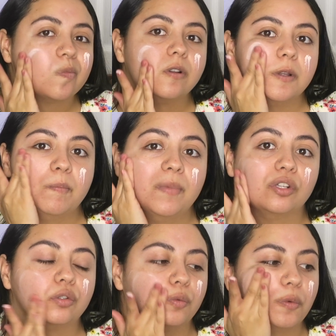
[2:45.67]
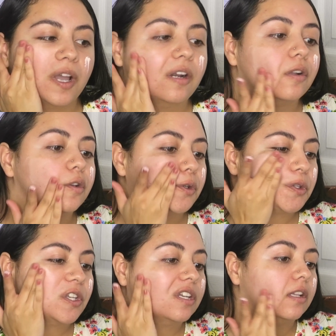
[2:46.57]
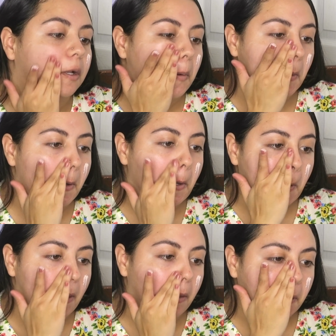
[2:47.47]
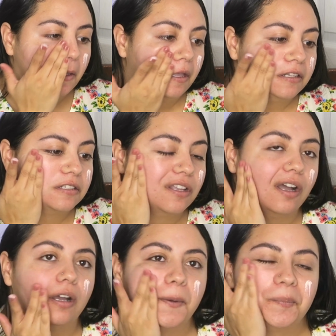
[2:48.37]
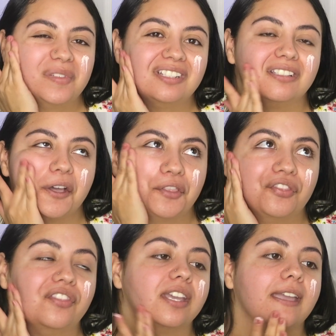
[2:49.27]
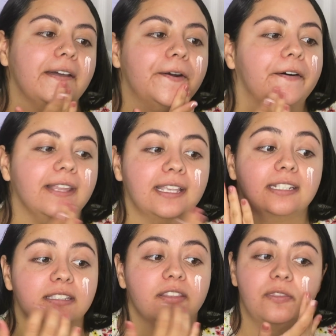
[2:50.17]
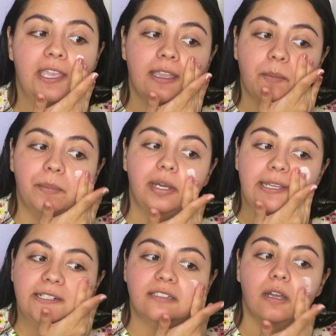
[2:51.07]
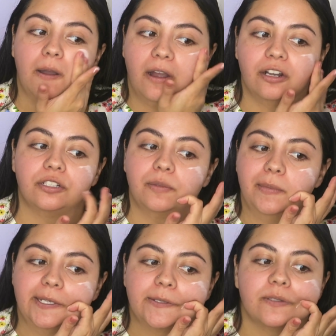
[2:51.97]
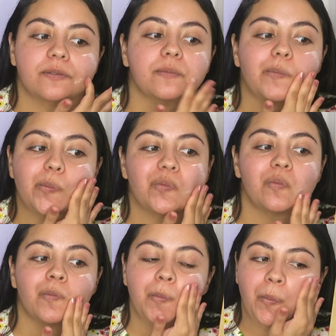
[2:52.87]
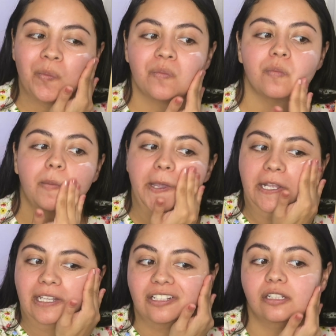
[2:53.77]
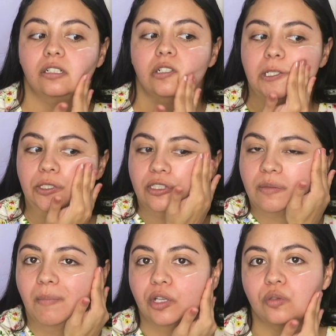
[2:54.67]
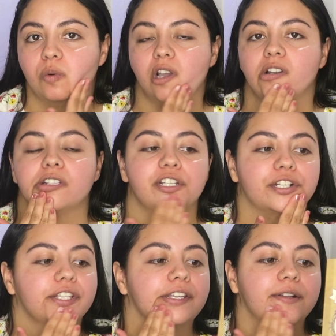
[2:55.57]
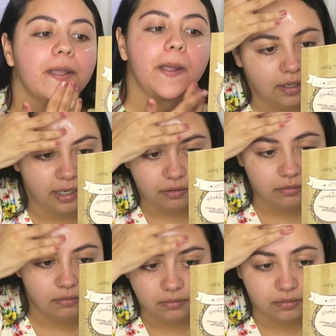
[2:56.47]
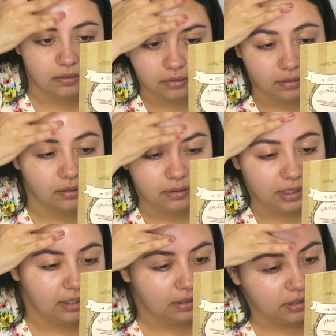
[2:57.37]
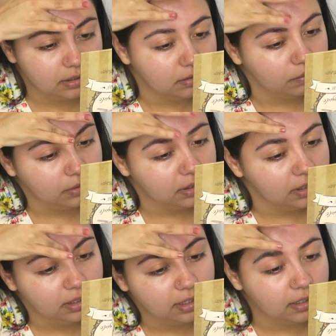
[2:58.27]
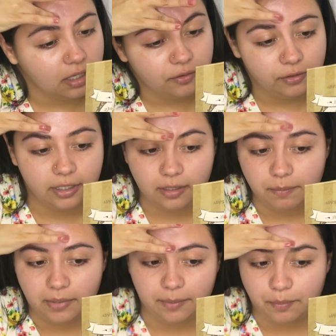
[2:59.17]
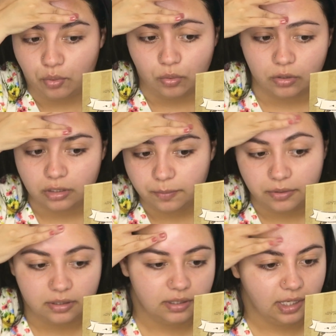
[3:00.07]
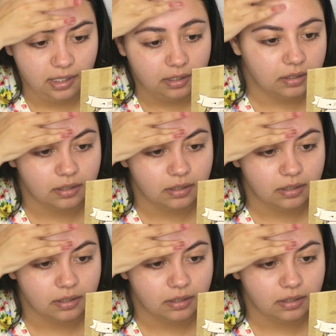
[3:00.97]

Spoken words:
And it melts right on your skin. Like, it's not thick at all. Like, it's thick, but it's not hard to mix. It like literally just melts right onto your skin. I don't think it's really like covering up my pores per se.